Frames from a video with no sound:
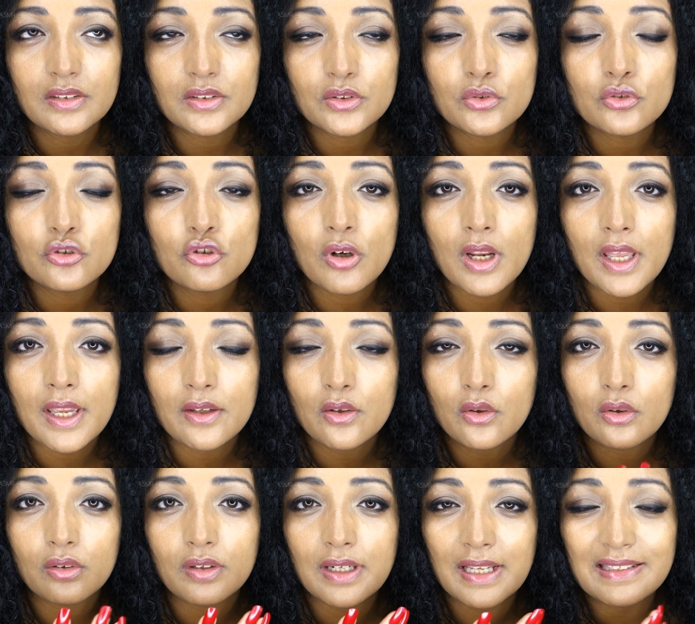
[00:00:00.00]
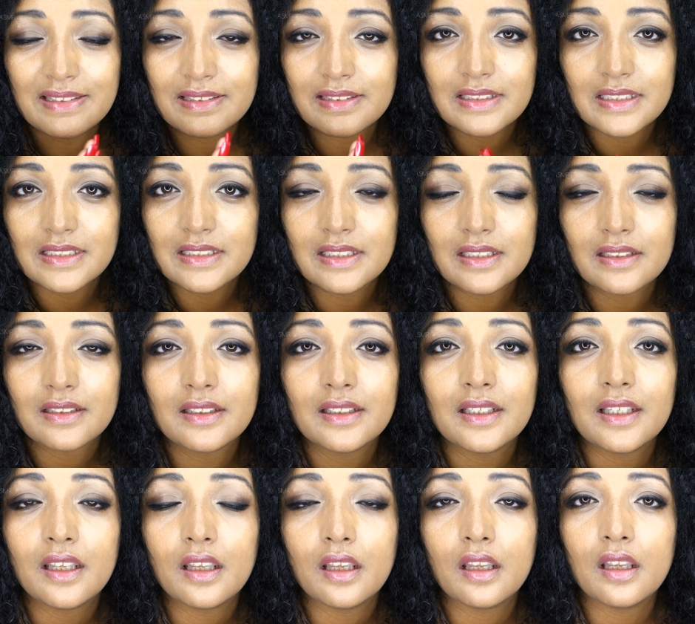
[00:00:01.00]
too dry or acid
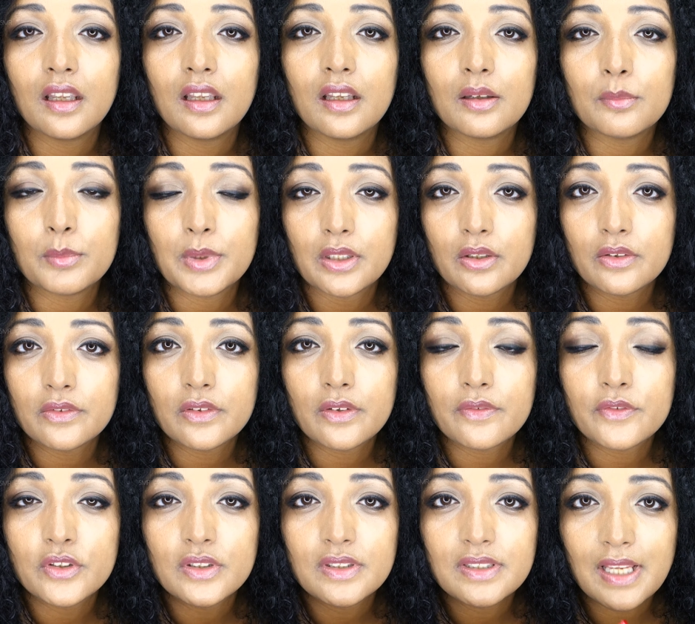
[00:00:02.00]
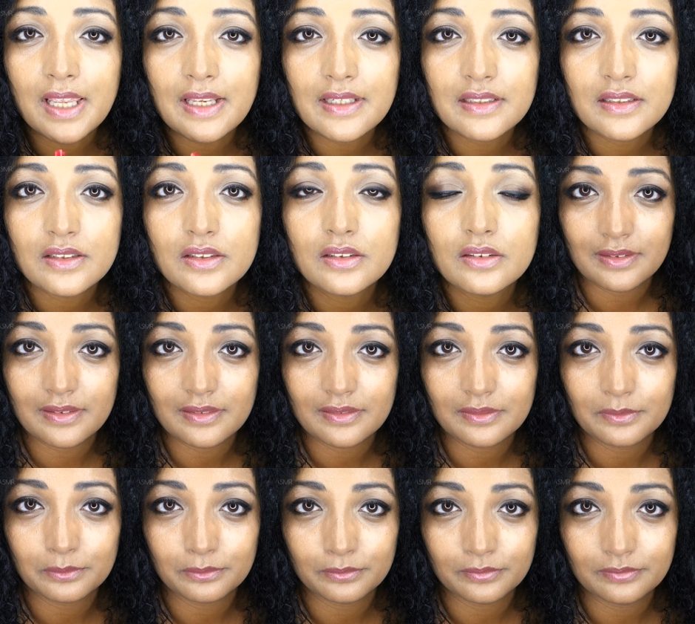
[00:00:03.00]
because of the tannin.
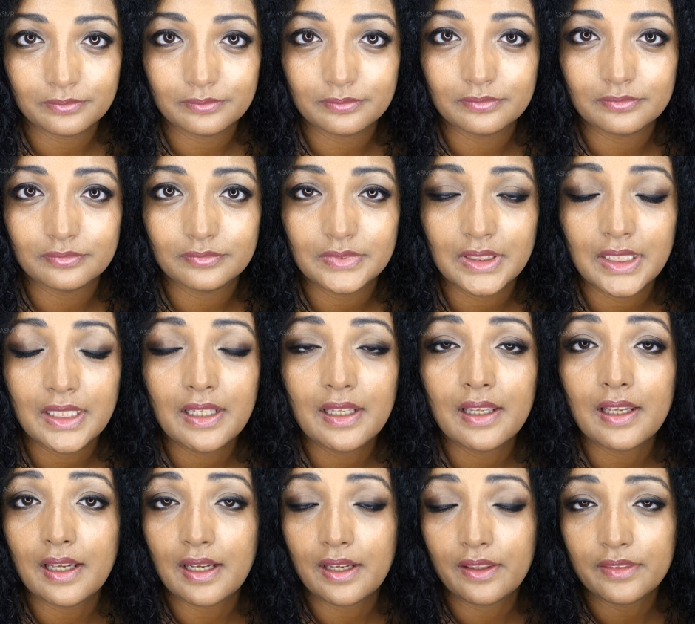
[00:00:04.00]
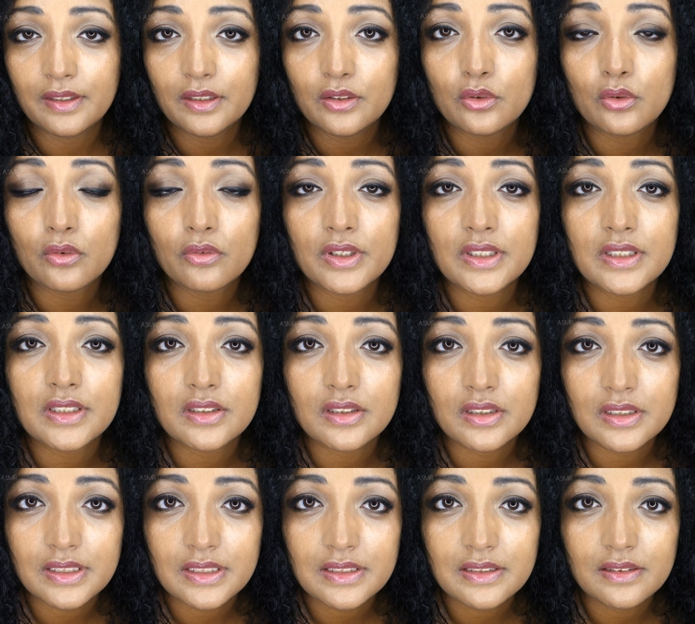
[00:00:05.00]
I think you already
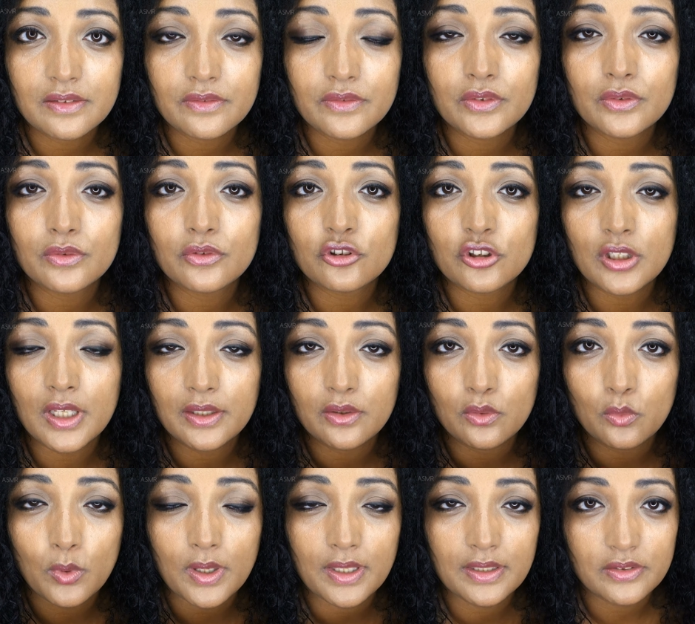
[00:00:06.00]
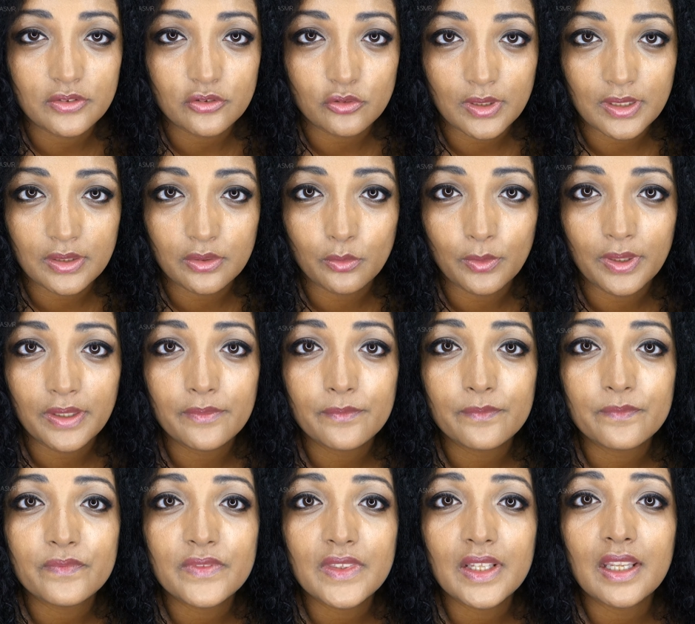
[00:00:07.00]
noticed, if you try a wine straight away,
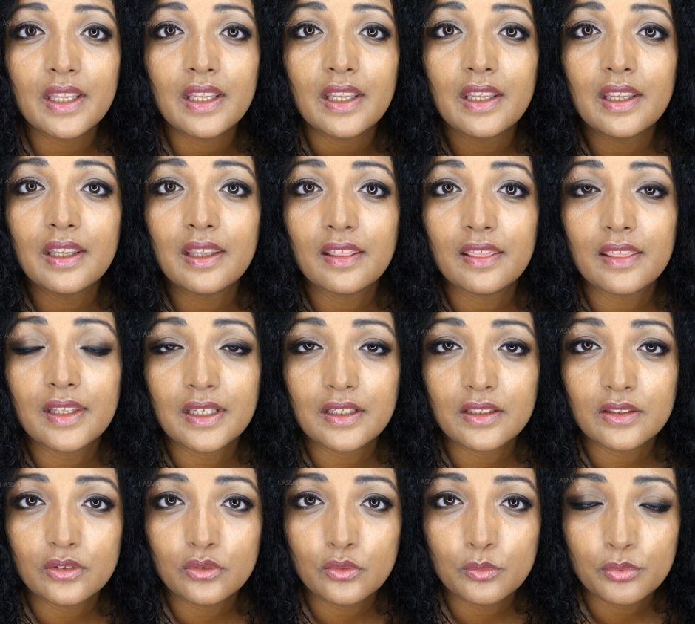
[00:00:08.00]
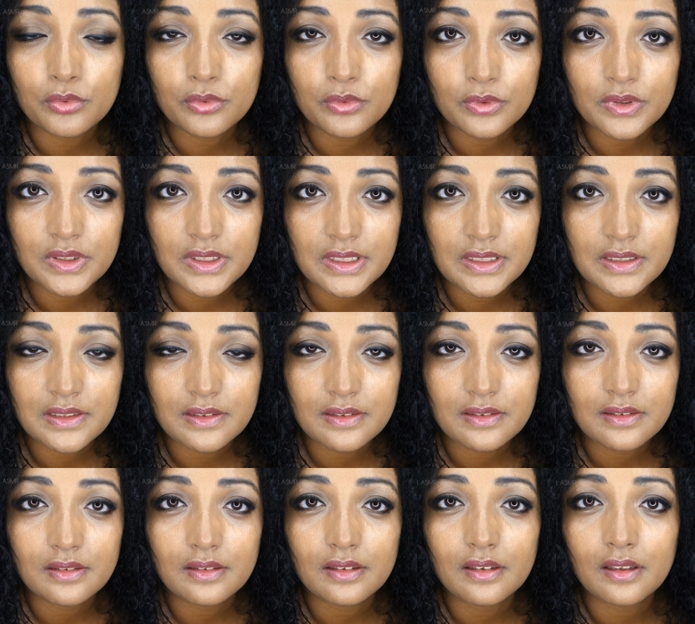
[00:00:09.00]
then you put it